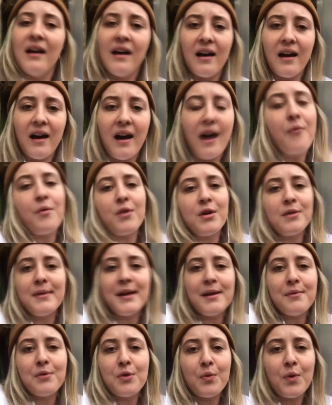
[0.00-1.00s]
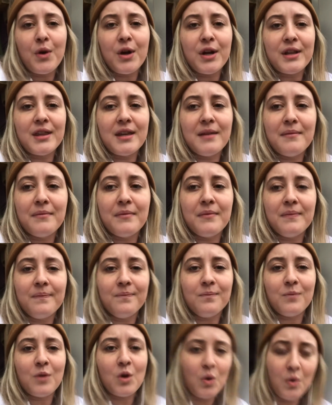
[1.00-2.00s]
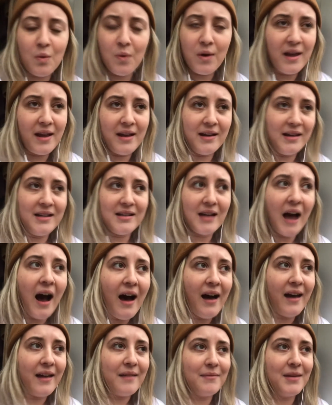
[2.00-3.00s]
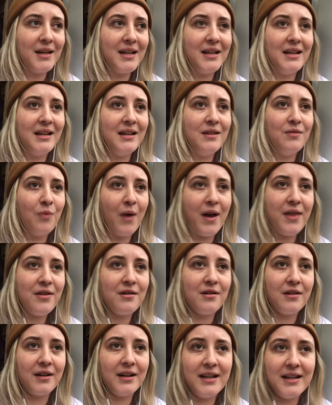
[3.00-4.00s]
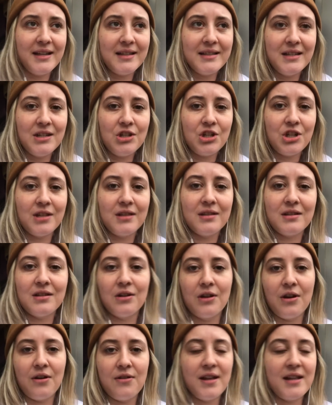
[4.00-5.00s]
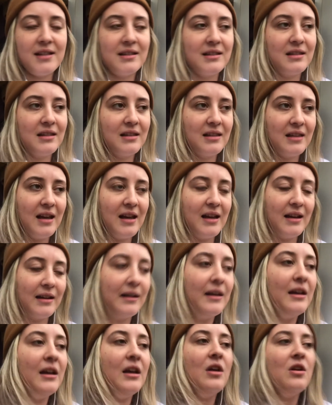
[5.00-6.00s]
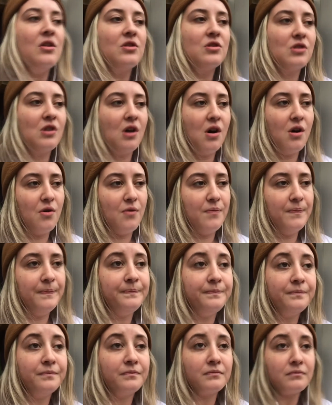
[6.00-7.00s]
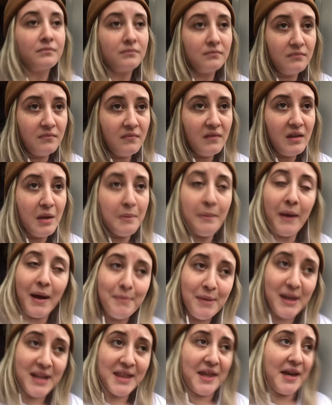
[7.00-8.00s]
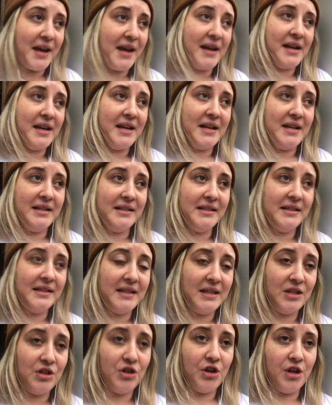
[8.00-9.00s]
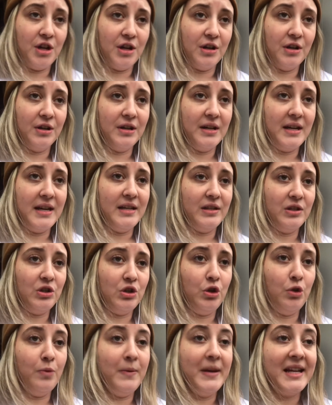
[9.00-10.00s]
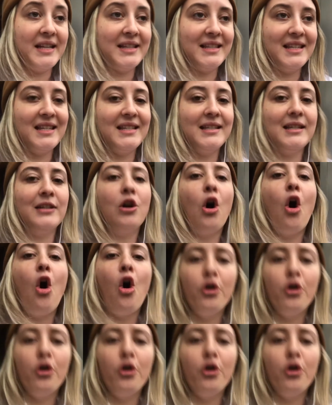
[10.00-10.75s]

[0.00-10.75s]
I want to be able to work them any time, any weather, any conditions, you know, that's the thing. So my big thing is this year is to be consistent all